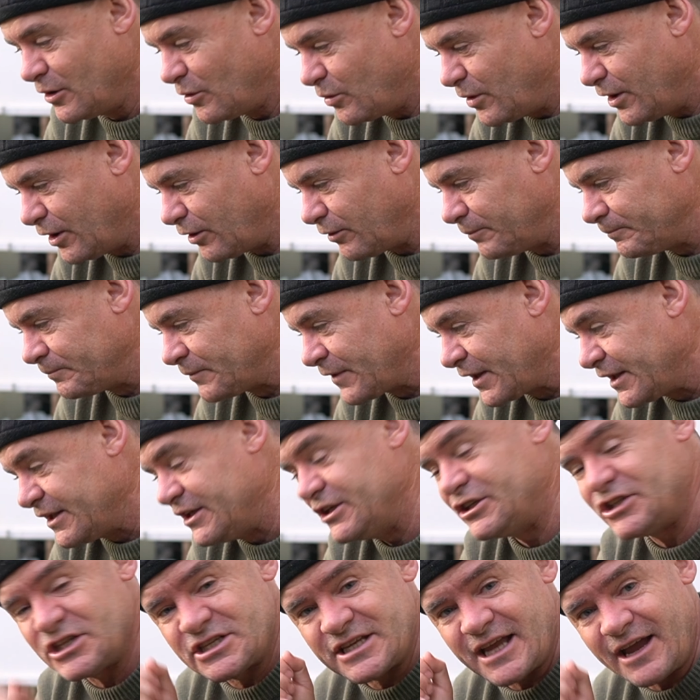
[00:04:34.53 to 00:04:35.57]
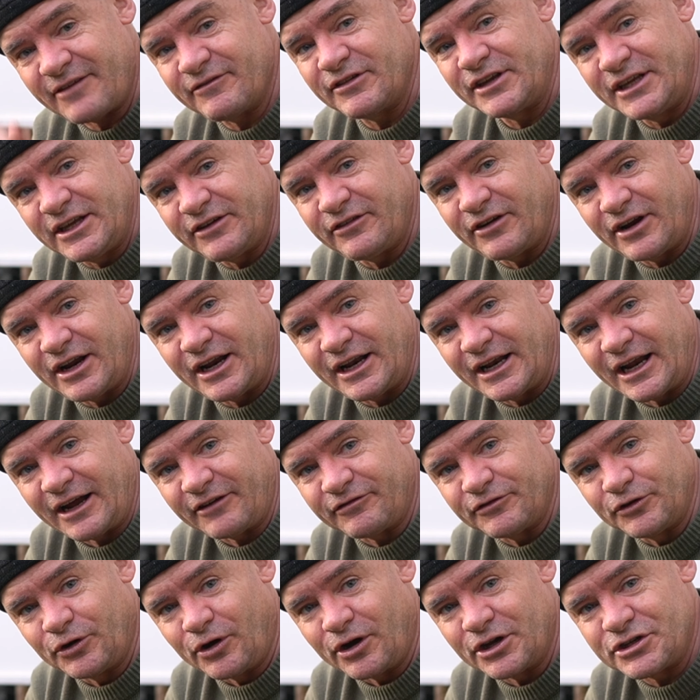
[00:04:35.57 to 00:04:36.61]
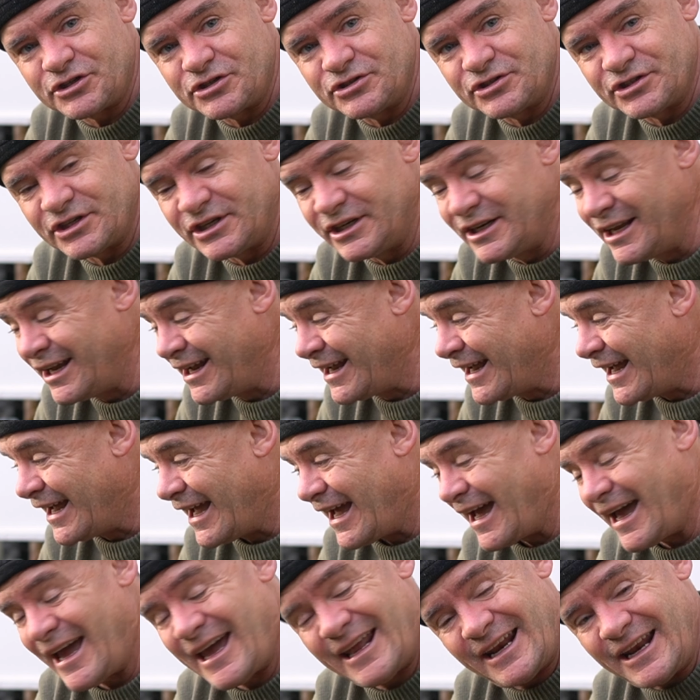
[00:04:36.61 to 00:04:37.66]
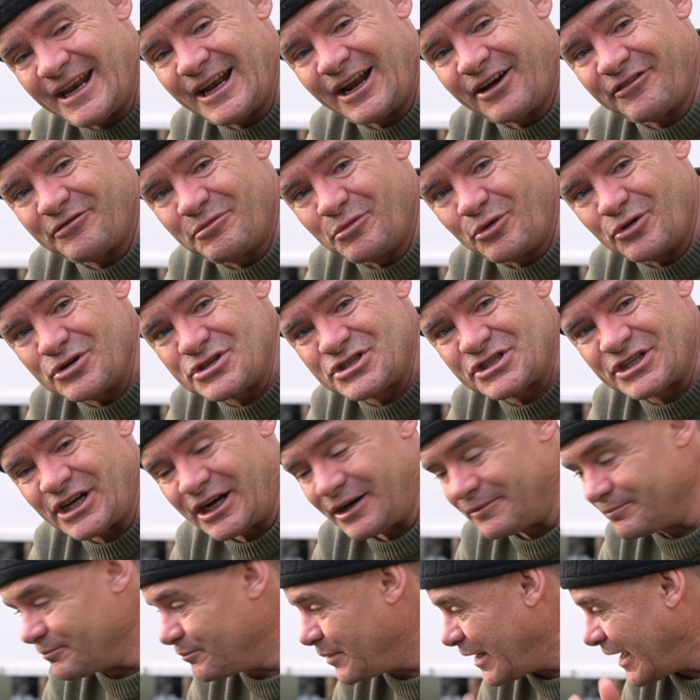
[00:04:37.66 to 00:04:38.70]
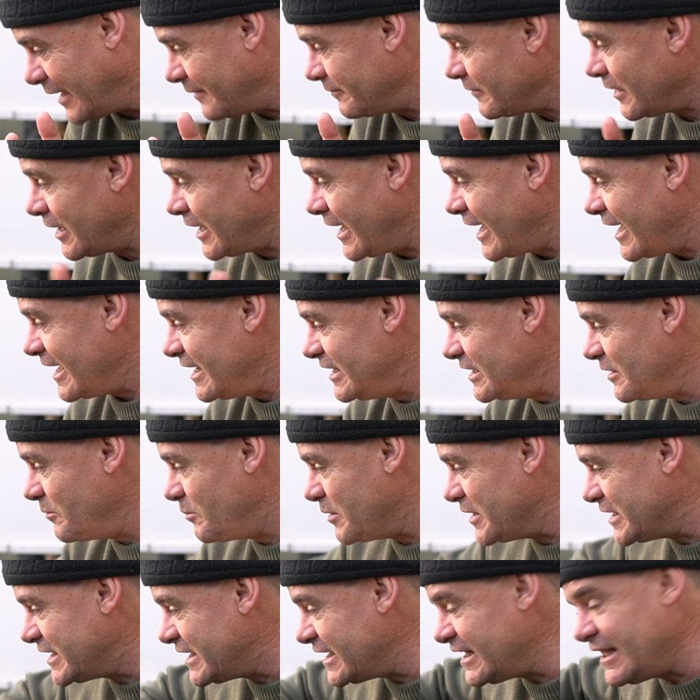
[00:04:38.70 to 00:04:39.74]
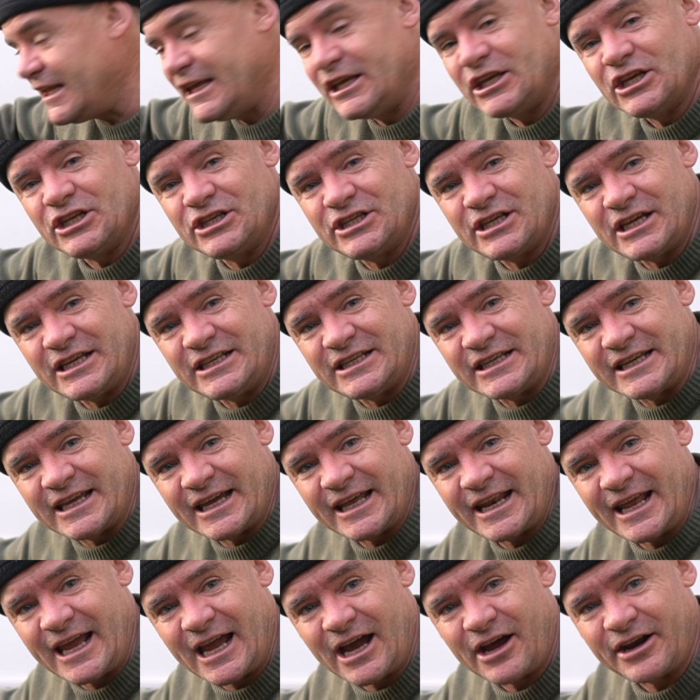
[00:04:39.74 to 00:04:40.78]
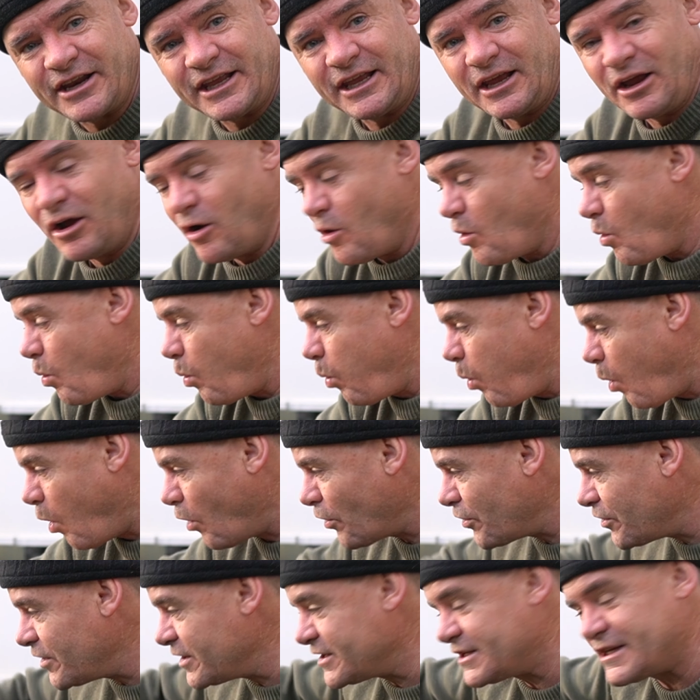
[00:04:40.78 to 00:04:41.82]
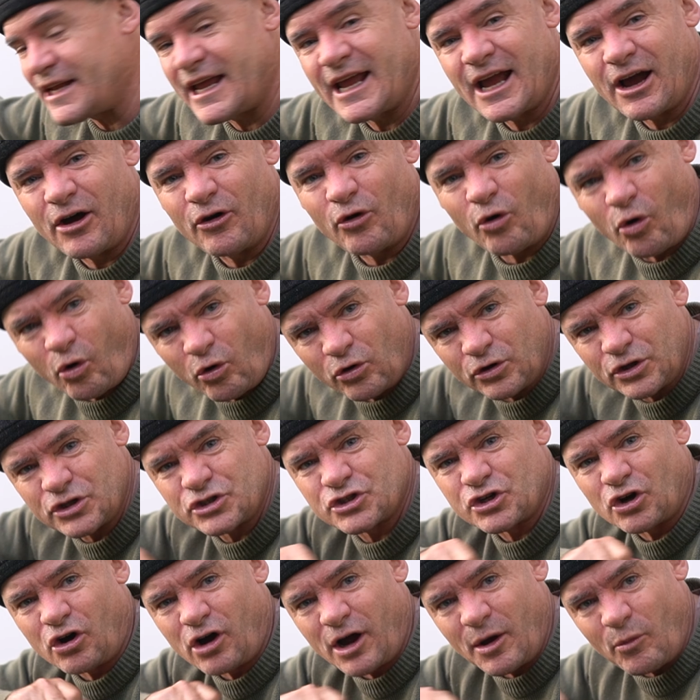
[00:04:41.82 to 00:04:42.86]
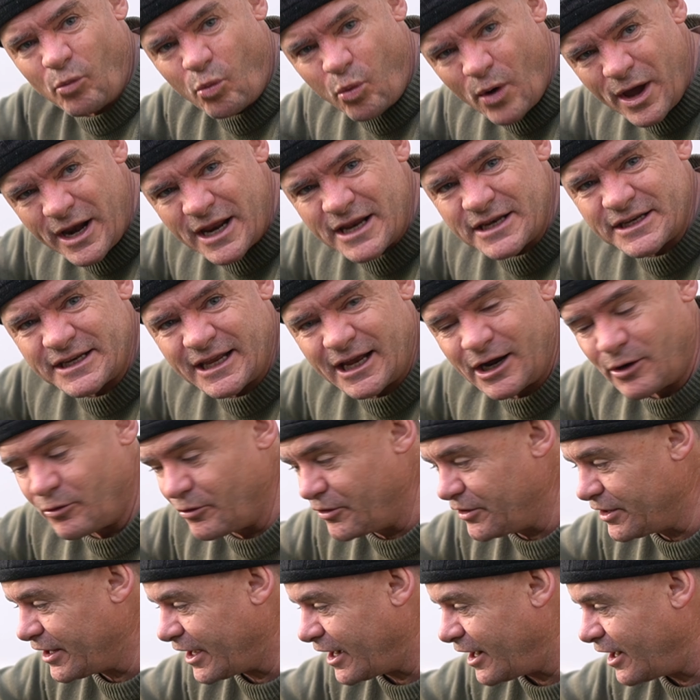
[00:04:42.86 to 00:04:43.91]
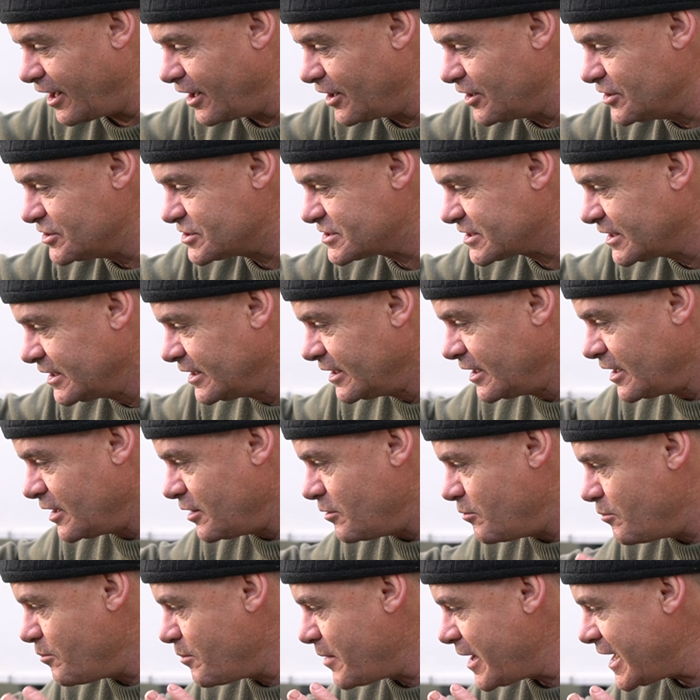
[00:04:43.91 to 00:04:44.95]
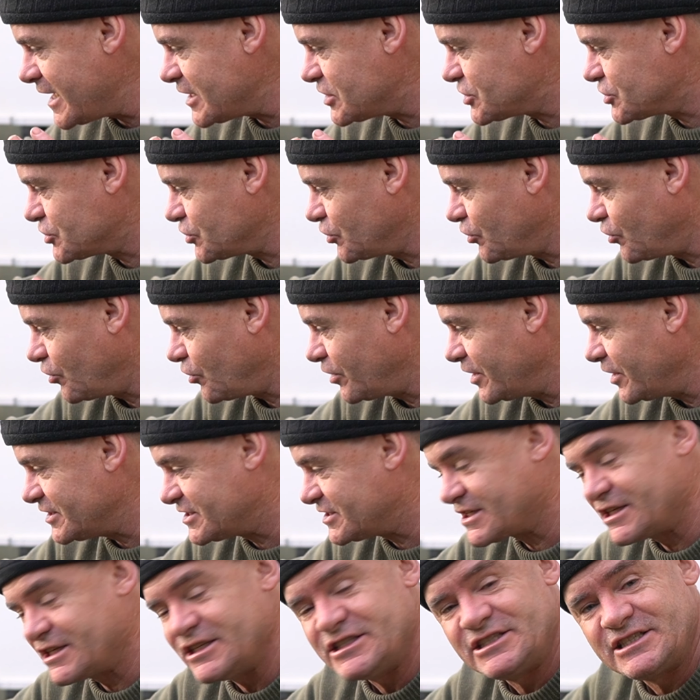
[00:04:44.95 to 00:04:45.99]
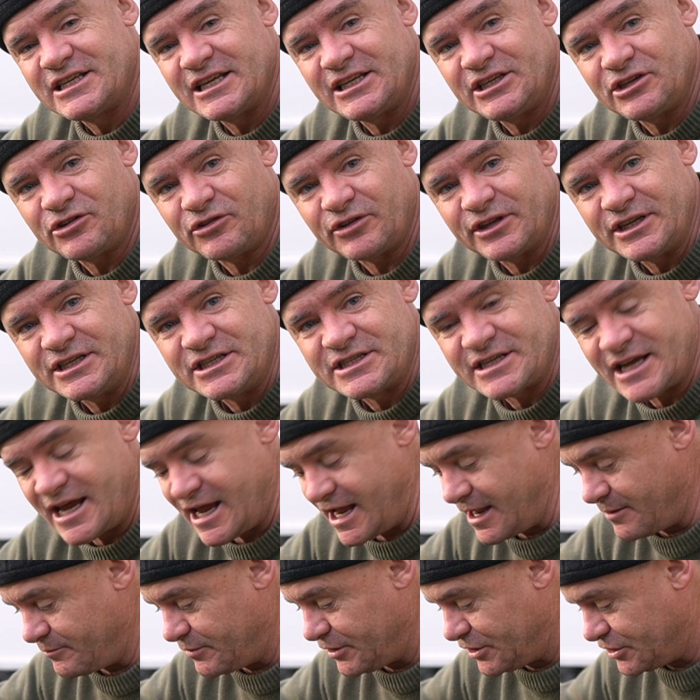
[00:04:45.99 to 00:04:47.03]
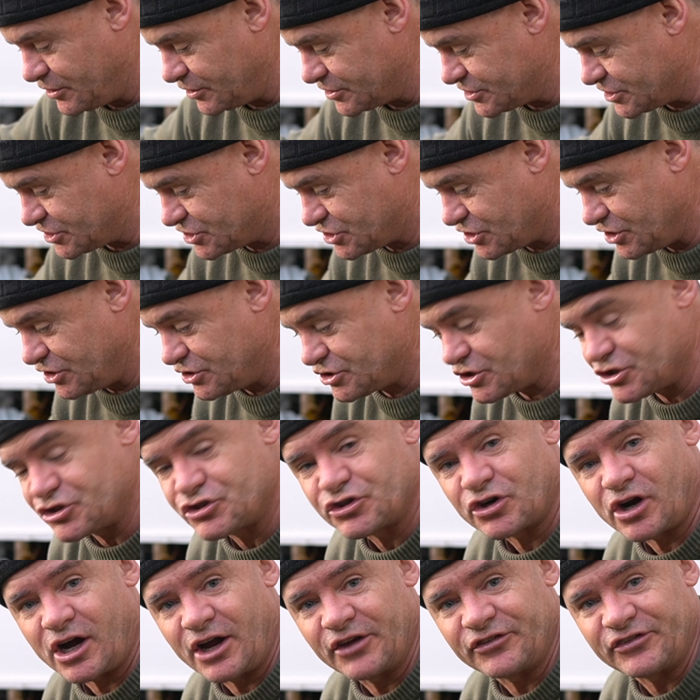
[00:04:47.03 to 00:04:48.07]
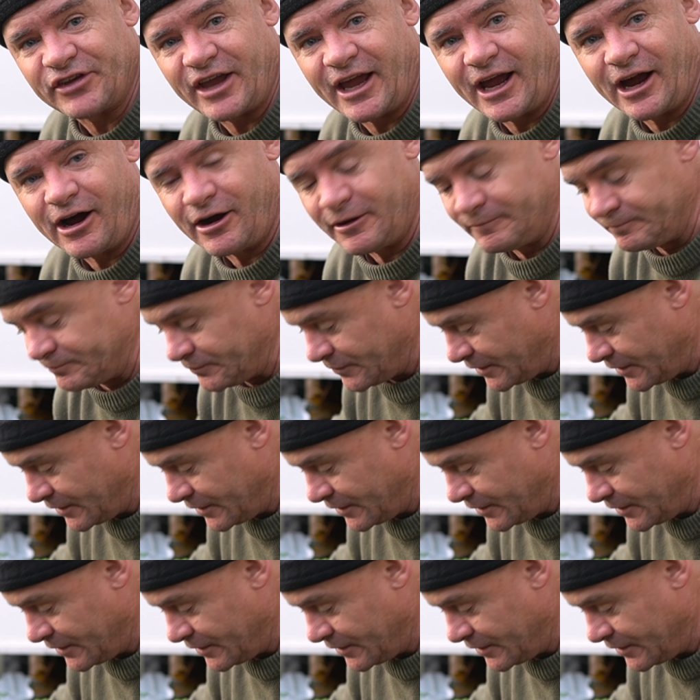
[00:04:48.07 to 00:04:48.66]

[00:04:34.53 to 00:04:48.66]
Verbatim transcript: Well, you just haven't given it enough nitrogen and enough moisture. But in the beginning, you need to get out here, water it down all the time, wet it down with a hose, make sure it's continually damp, because as soon as it dries out,